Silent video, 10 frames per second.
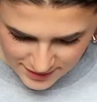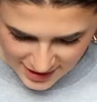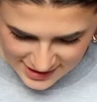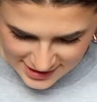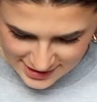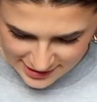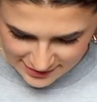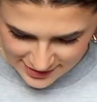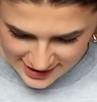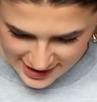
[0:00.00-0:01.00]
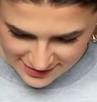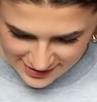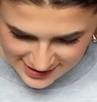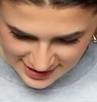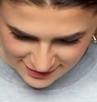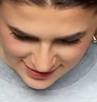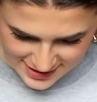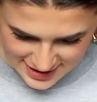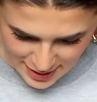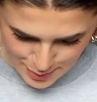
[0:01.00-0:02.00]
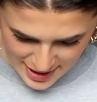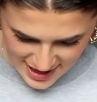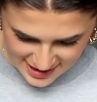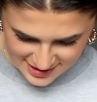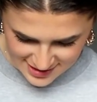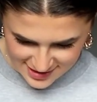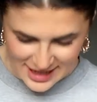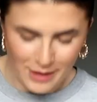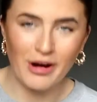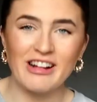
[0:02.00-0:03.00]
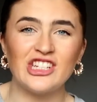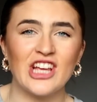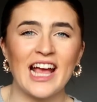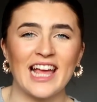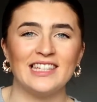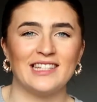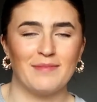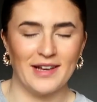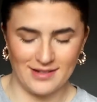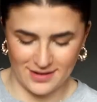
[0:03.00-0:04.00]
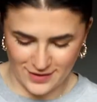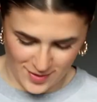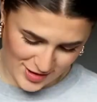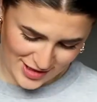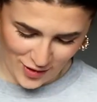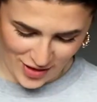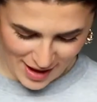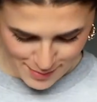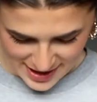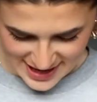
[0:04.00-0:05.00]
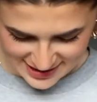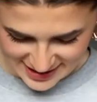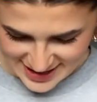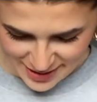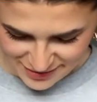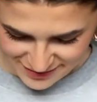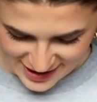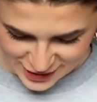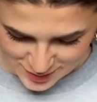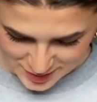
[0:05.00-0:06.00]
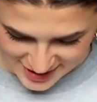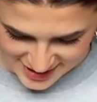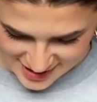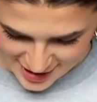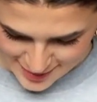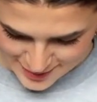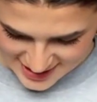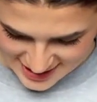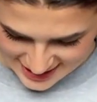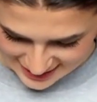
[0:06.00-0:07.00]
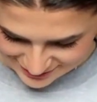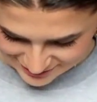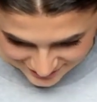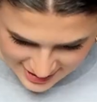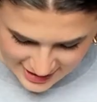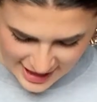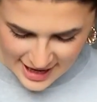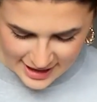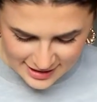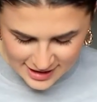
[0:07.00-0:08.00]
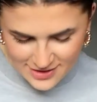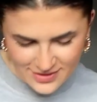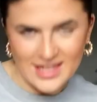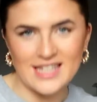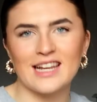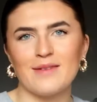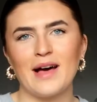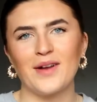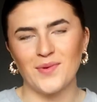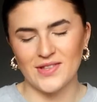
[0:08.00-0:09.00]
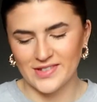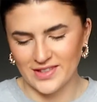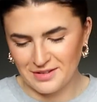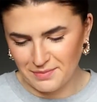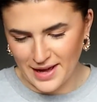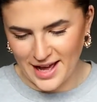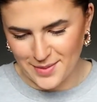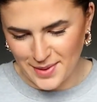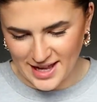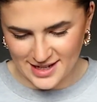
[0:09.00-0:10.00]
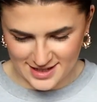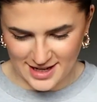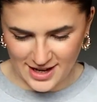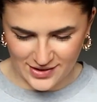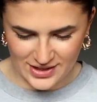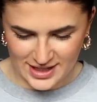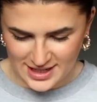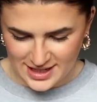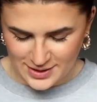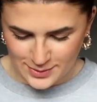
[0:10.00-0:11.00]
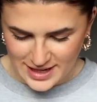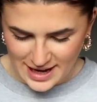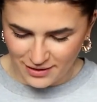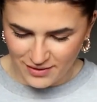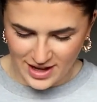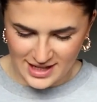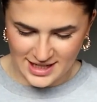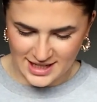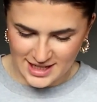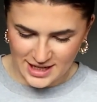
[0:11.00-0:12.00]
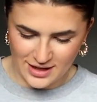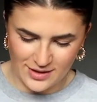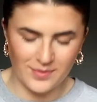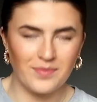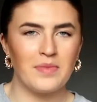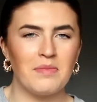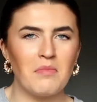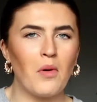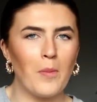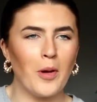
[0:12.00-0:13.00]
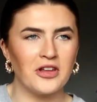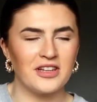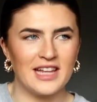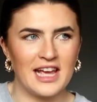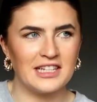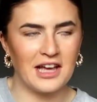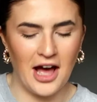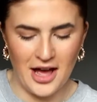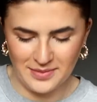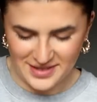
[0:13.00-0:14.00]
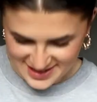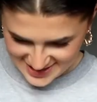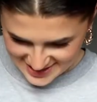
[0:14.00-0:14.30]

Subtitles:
I actually don't think any of these outfits are that bad. I'm wearing jeggings in most of them. It's not that bad because they were fashionable at the time, so. Okay, I don't think there's any bad ones on my iPad, so we're now reverting to more modern day times.